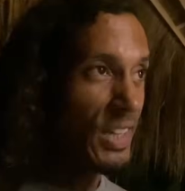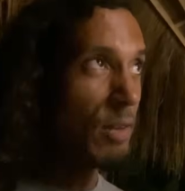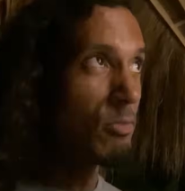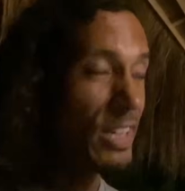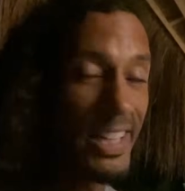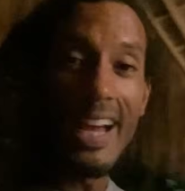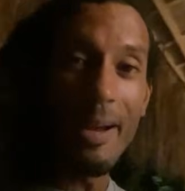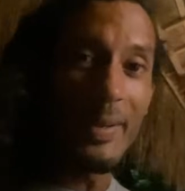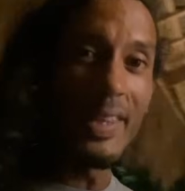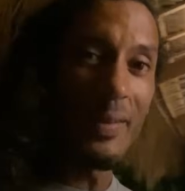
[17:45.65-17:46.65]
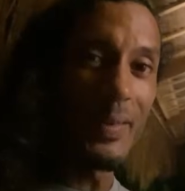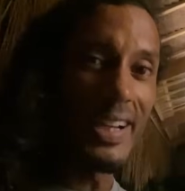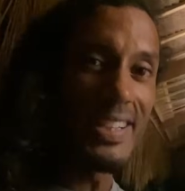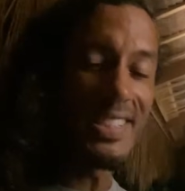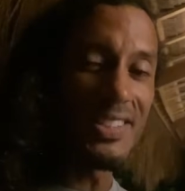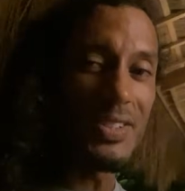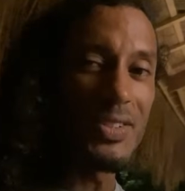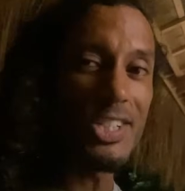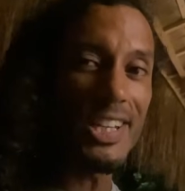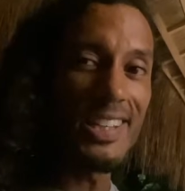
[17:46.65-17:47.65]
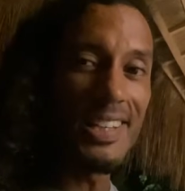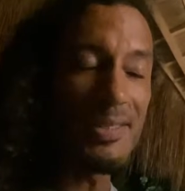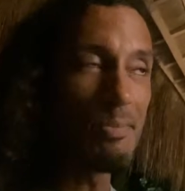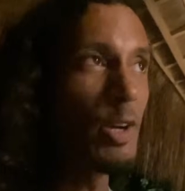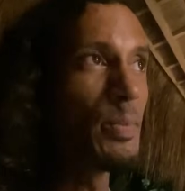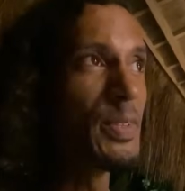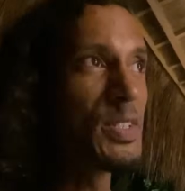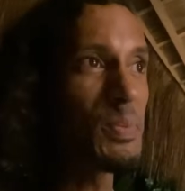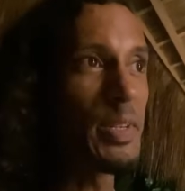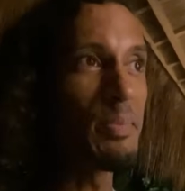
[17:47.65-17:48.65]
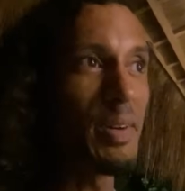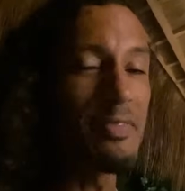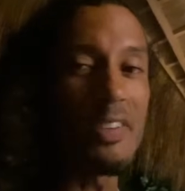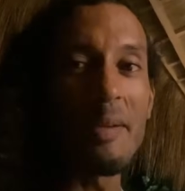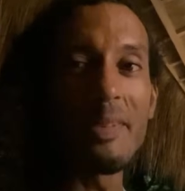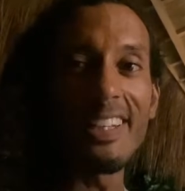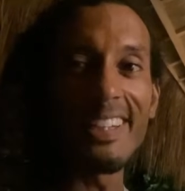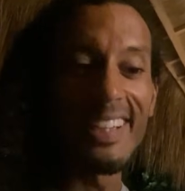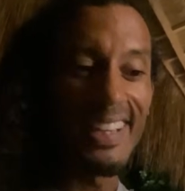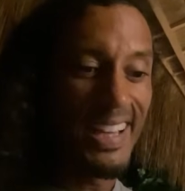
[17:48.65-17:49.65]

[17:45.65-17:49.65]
I'm really happy that we're getting to share these moments with my family